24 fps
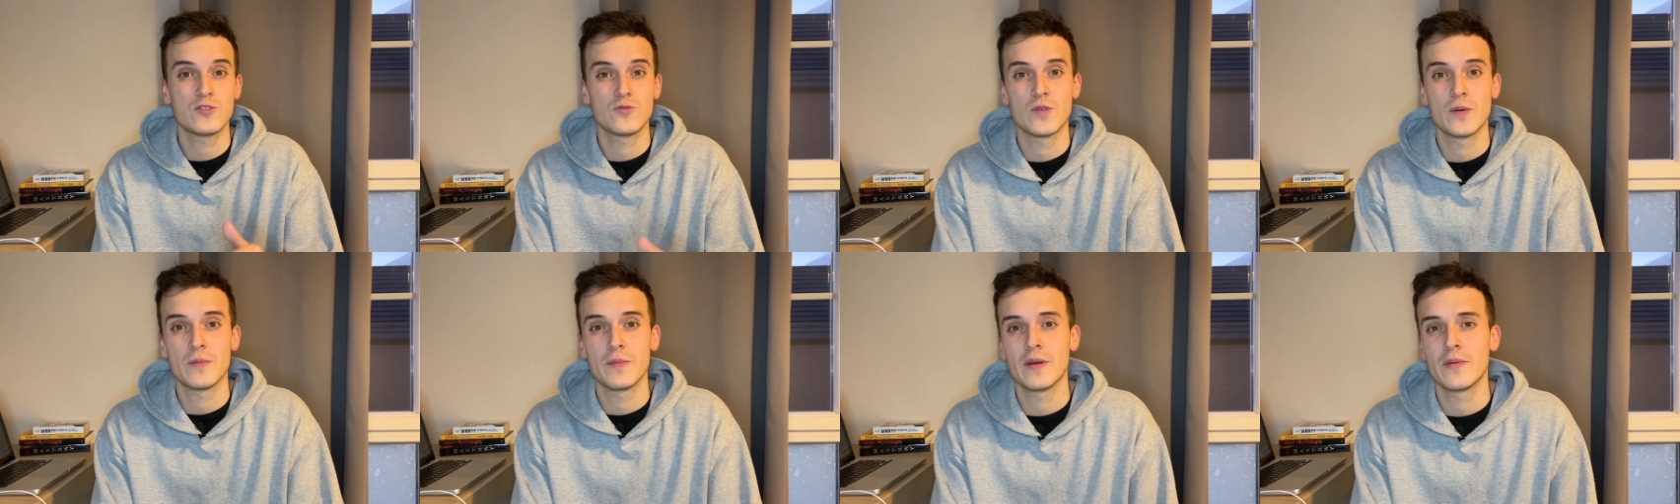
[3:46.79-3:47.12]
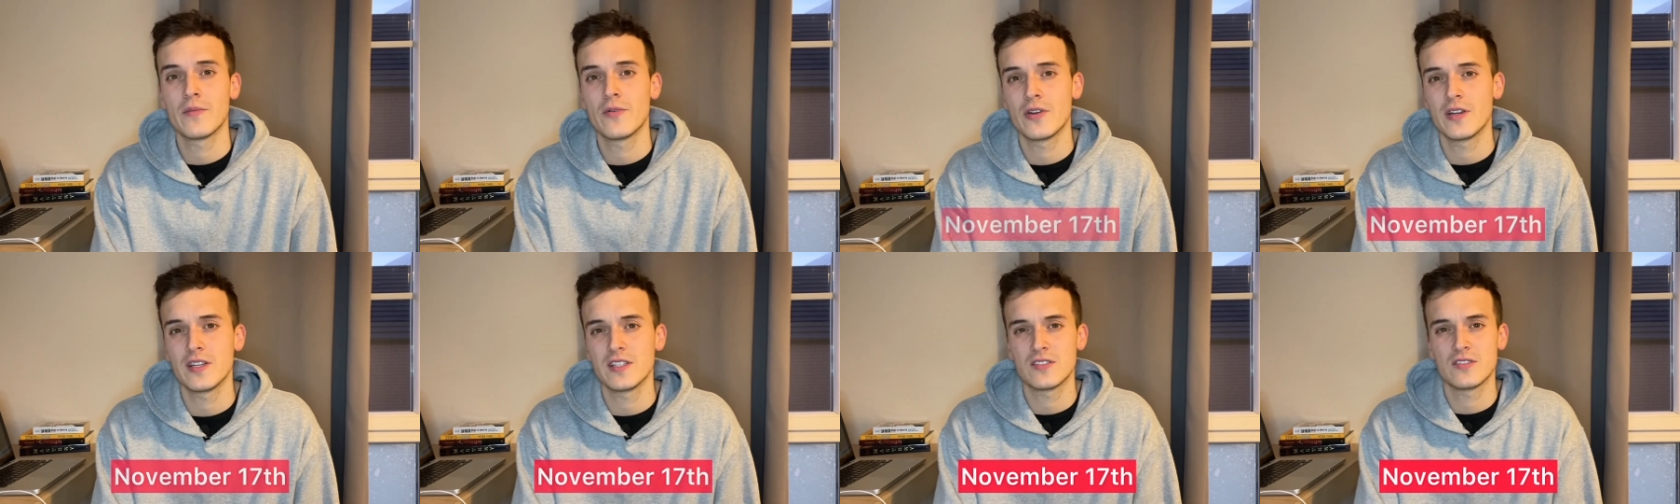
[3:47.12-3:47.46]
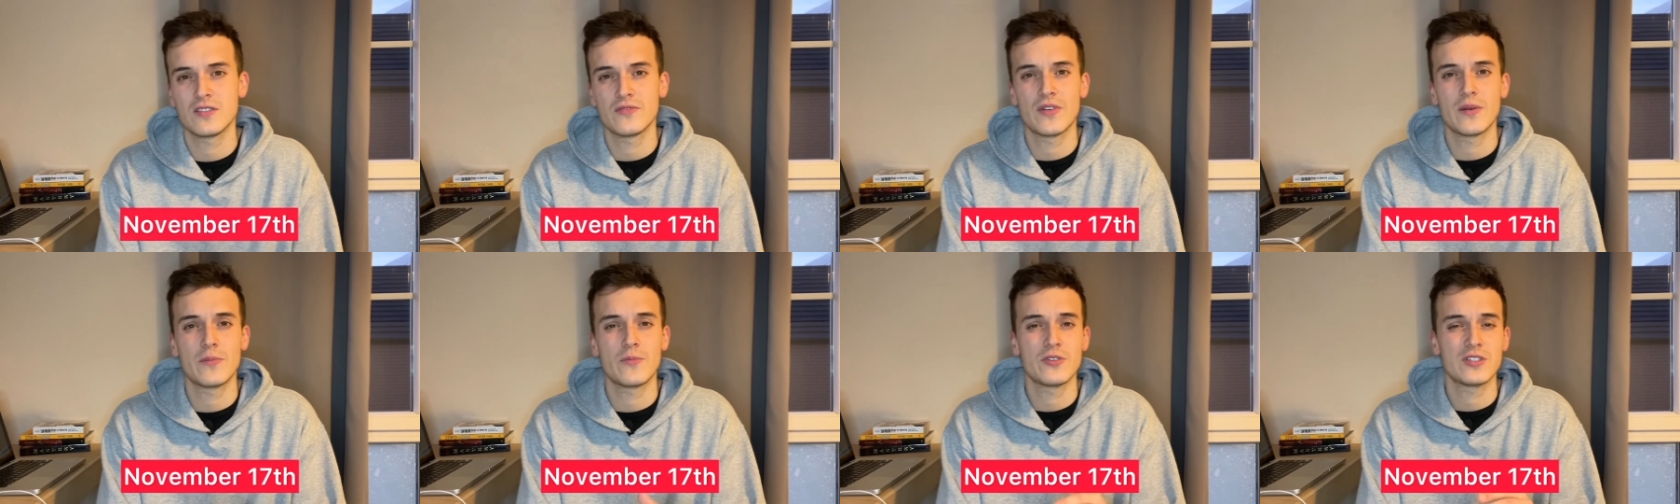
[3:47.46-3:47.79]
to remember is
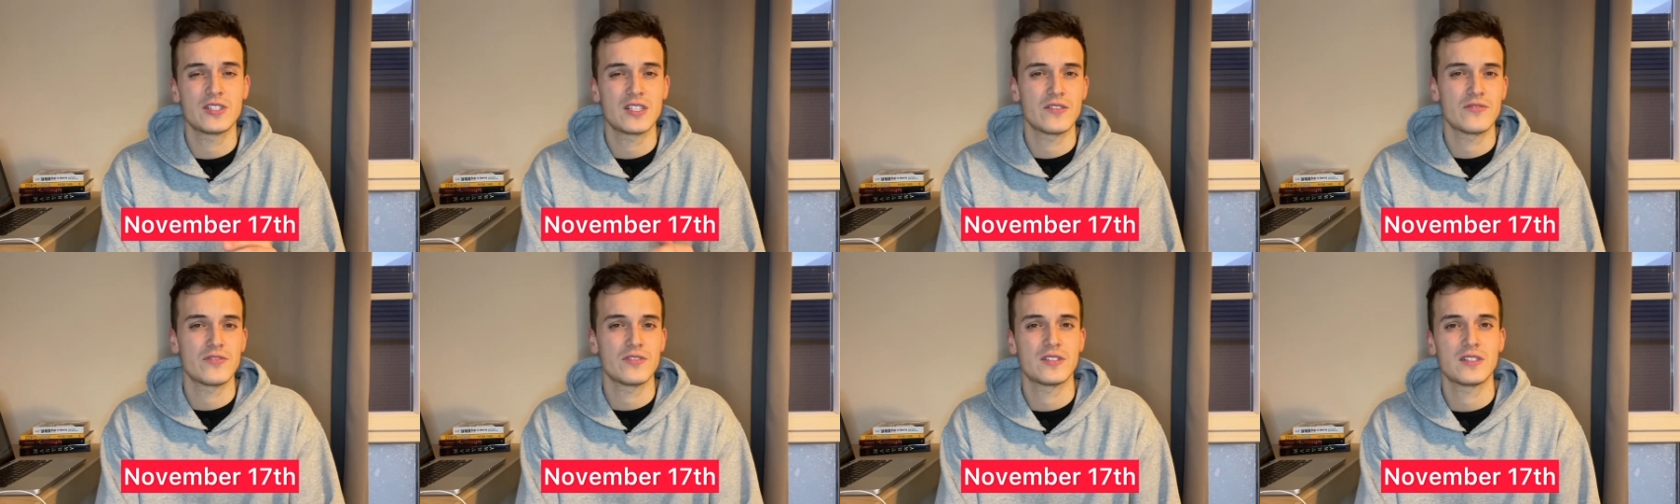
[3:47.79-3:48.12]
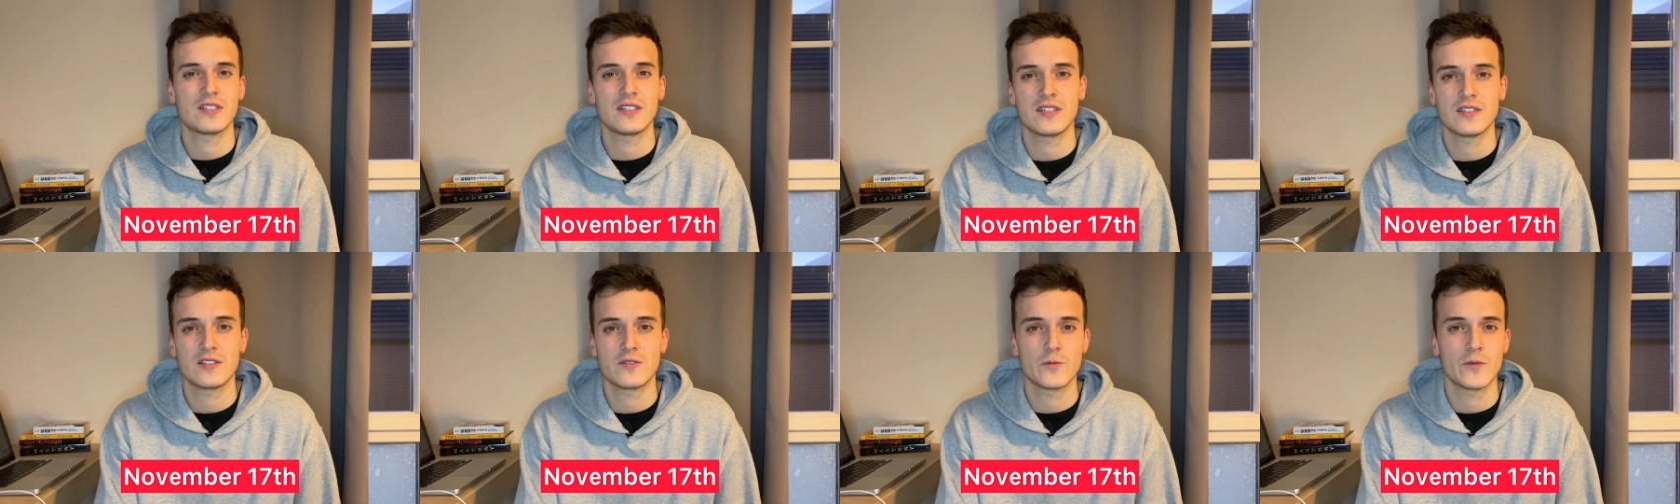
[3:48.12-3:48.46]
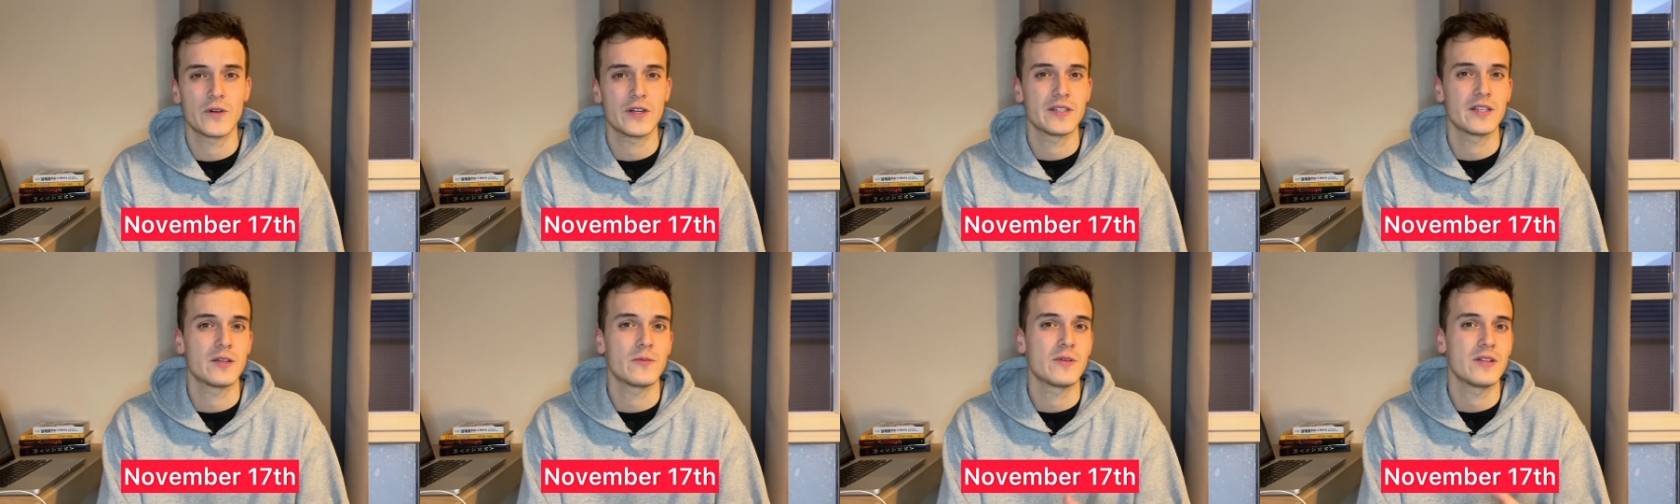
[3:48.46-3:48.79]
November 17th
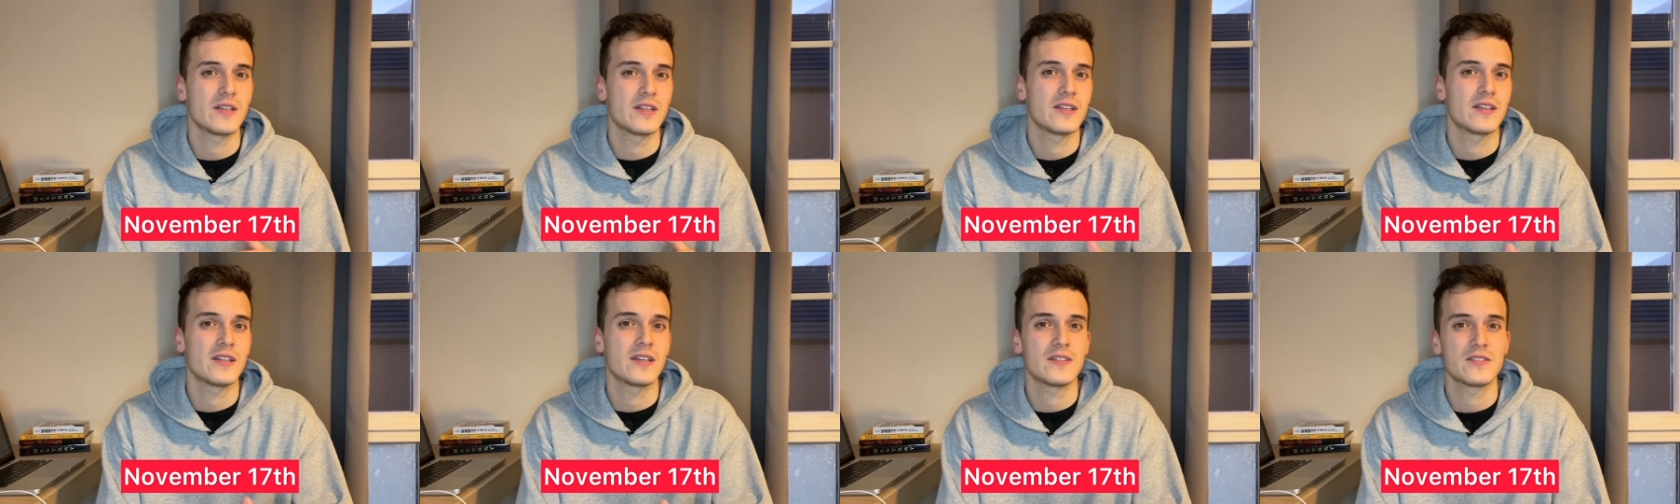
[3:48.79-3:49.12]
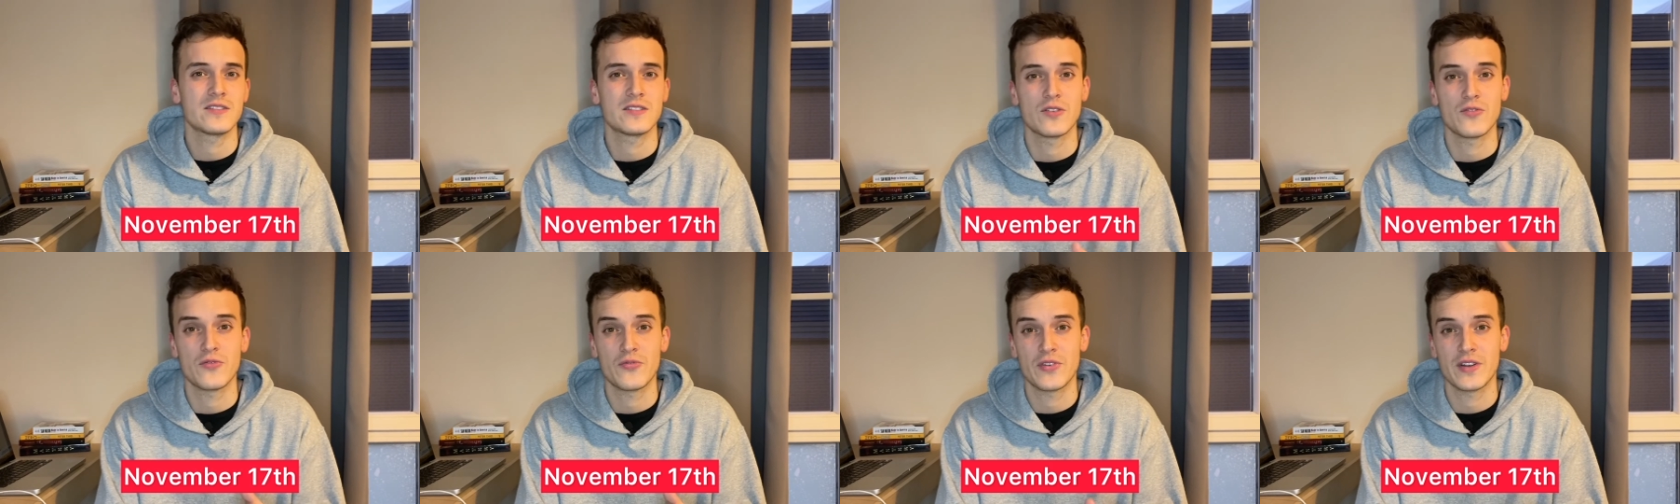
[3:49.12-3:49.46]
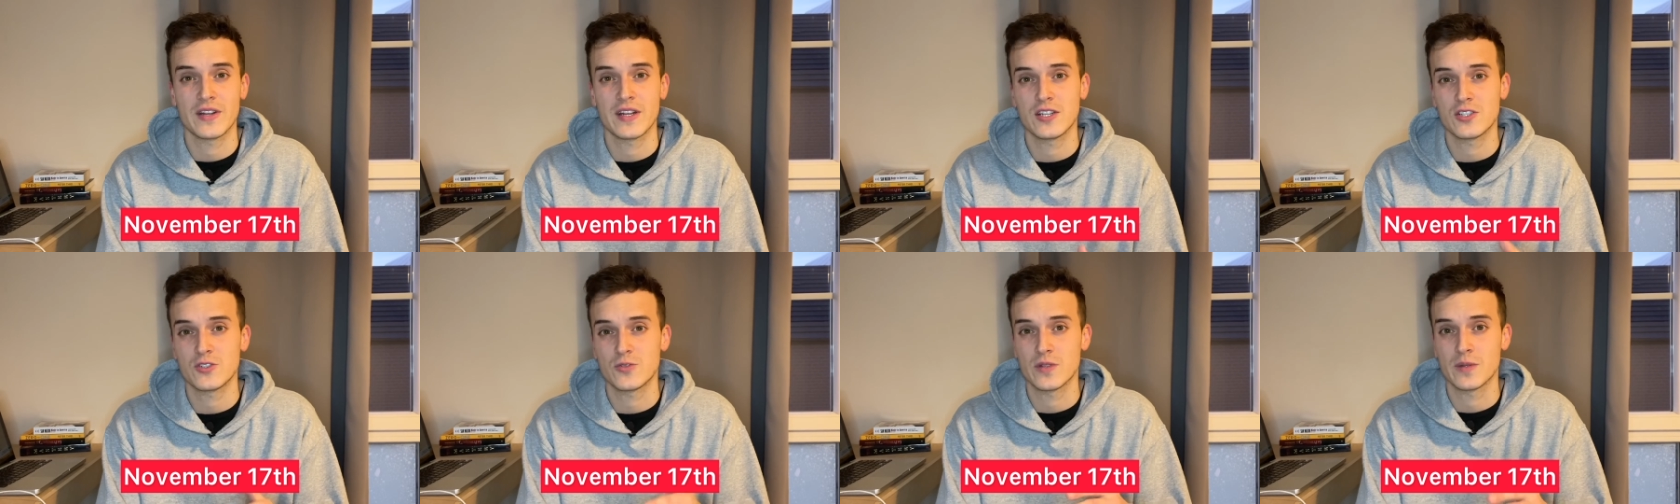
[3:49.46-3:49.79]
where they will announce their
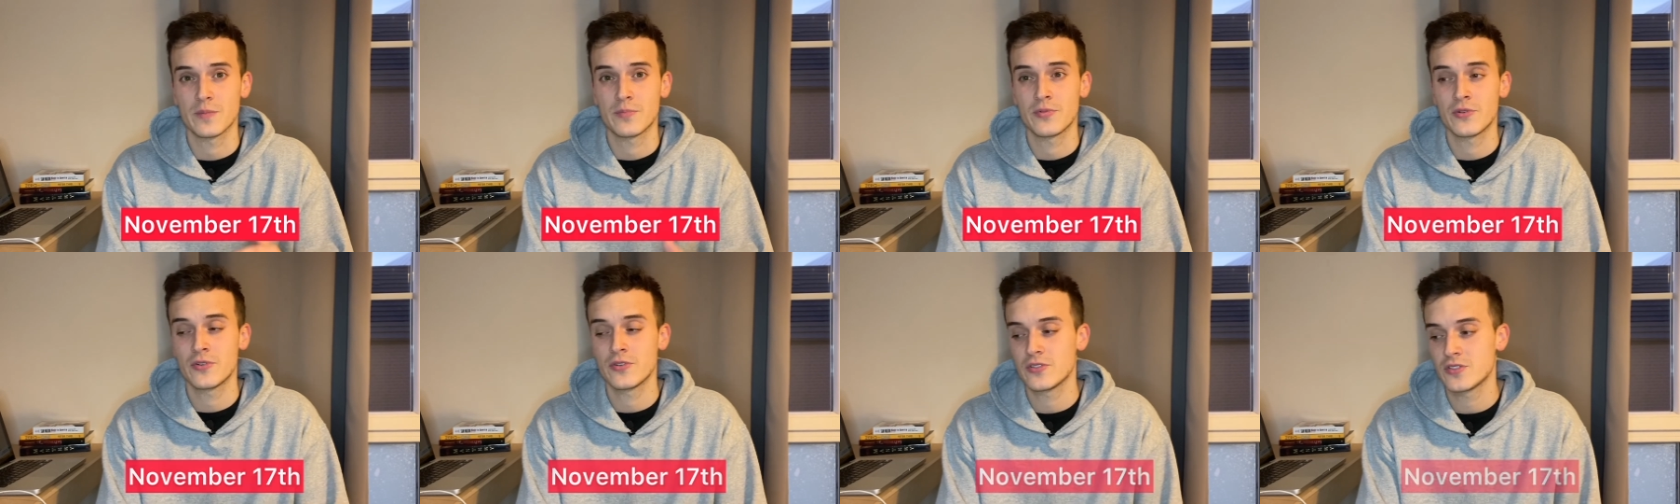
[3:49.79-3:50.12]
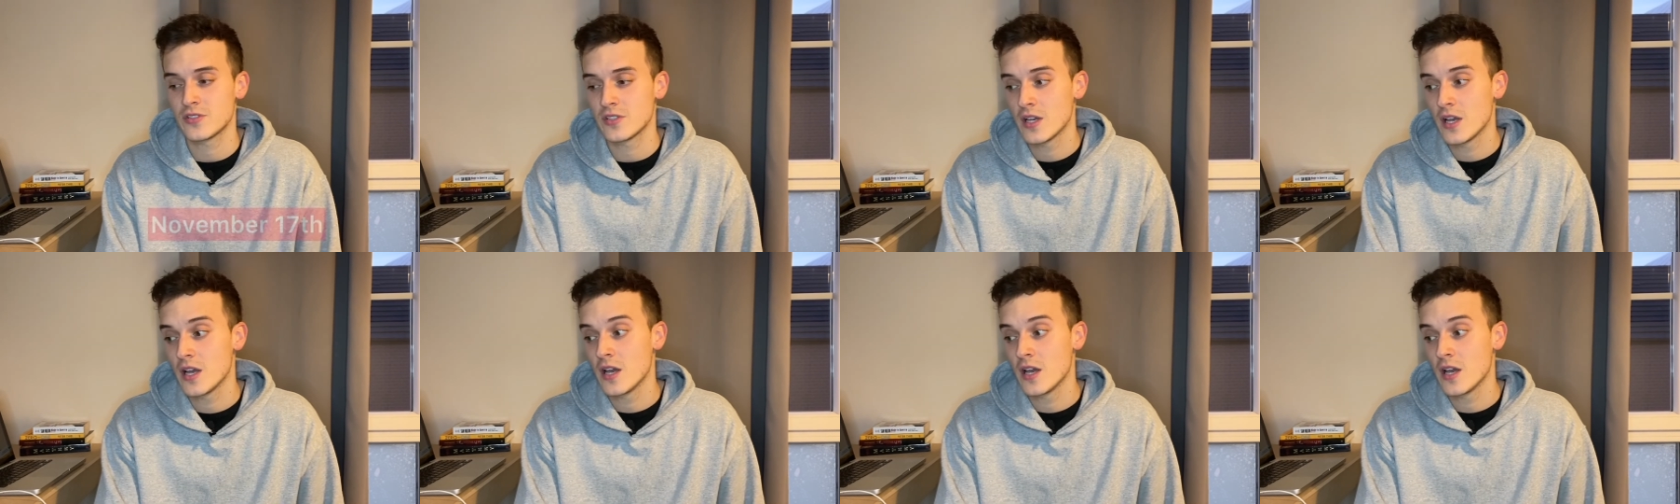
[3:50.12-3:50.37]
financial reports